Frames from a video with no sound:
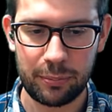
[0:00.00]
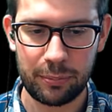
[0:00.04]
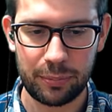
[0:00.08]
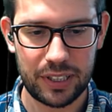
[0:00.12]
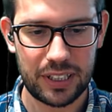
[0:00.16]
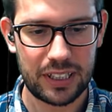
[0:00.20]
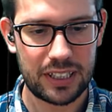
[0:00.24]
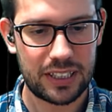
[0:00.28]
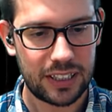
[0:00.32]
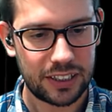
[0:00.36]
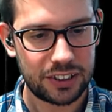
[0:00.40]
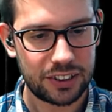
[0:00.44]
But
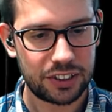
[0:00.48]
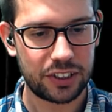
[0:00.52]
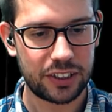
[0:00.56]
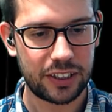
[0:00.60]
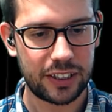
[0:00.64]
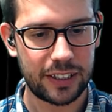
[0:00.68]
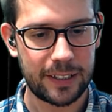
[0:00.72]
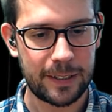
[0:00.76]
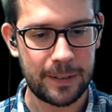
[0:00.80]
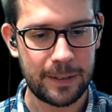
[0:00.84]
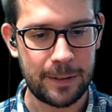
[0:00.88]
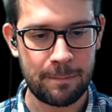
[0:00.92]

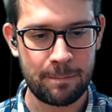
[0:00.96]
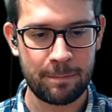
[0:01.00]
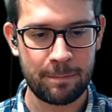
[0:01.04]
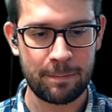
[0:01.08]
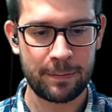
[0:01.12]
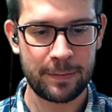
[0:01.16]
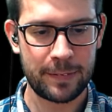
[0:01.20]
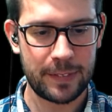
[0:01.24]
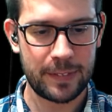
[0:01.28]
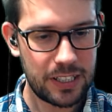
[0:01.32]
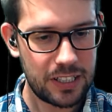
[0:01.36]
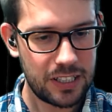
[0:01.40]
essentially,
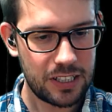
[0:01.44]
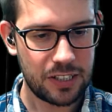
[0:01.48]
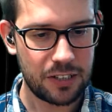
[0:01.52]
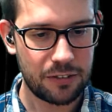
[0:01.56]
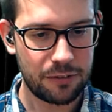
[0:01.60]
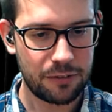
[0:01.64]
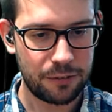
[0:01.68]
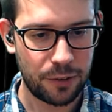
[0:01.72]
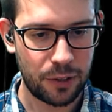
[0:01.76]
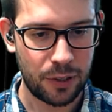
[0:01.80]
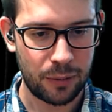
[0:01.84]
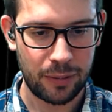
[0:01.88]
this is the
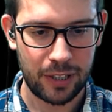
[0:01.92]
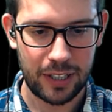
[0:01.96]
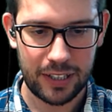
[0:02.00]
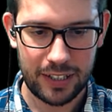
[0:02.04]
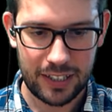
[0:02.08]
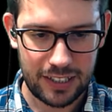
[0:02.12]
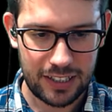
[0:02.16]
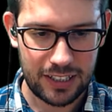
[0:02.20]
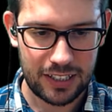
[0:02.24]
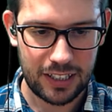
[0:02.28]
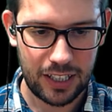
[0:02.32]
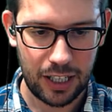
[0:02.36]
format.
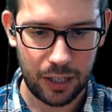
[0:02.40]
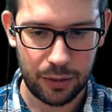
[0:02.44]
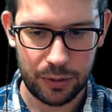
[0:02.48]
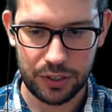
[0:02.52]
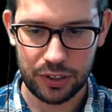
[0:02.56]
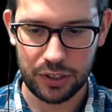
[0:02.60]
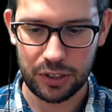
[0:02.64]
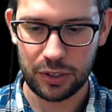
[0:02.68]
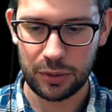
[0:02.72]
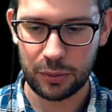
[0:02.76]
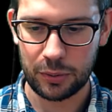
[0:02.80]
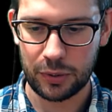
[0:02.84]
This is how it's
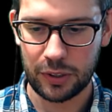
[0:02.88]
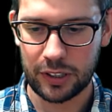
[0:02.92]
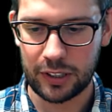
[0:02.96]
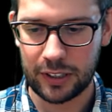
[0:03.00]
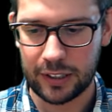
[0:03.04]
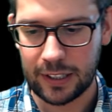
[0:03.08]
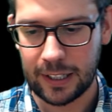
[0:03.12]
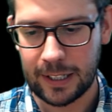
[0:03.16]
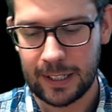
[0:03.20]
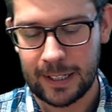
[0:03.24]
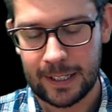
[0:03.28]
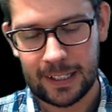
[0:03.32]
going to
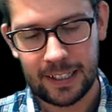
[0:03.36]
work.